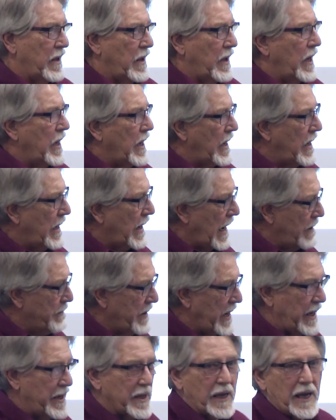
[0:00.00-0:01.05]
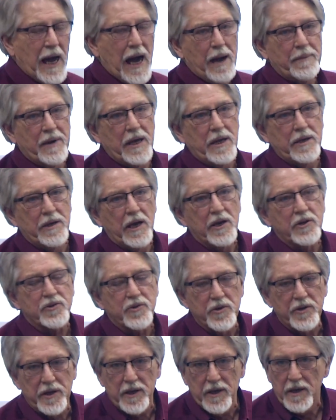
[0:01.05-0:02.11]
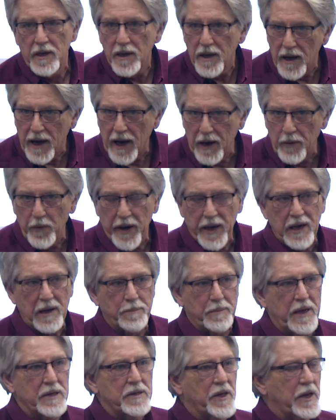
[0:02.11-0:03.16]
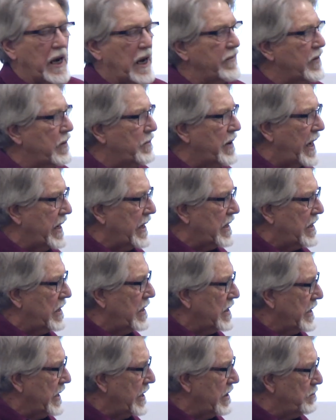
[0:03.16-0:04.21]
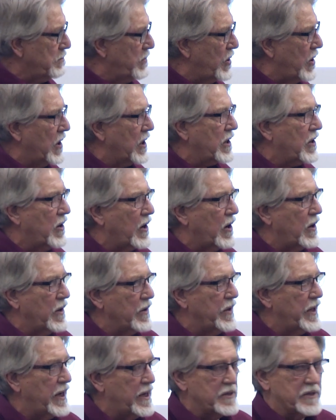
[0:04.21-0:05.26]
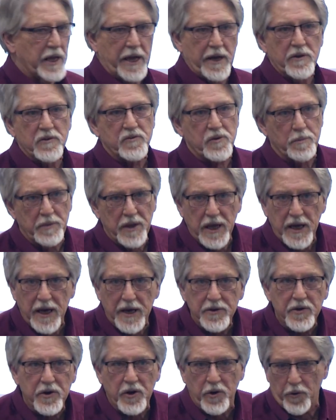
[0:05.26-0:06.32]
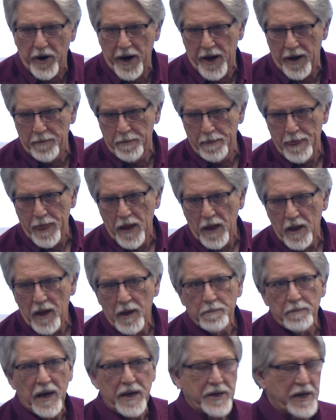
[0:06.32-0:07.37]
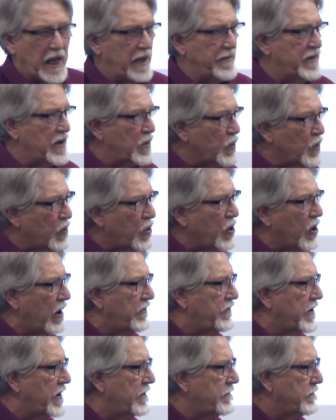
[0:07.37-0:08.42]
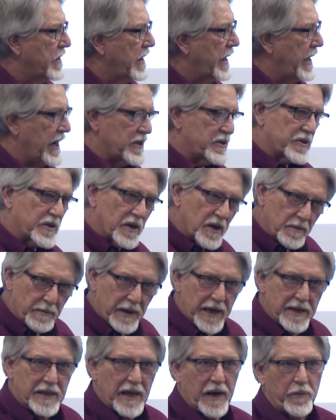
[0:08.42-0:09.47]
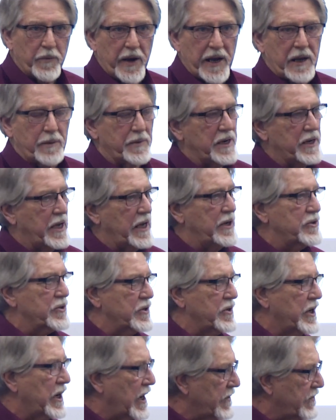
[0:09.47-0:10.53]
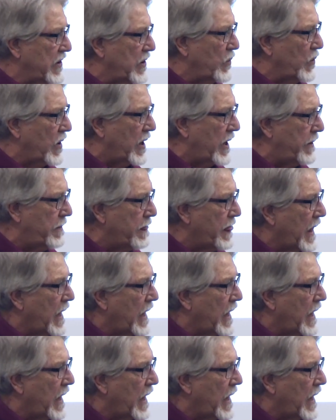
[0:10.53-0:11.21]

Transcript: I made the comment yesterday. I recommend that everybody get a book called Tales from the Underground by David Wolf. And I still make that recommendation to everyone.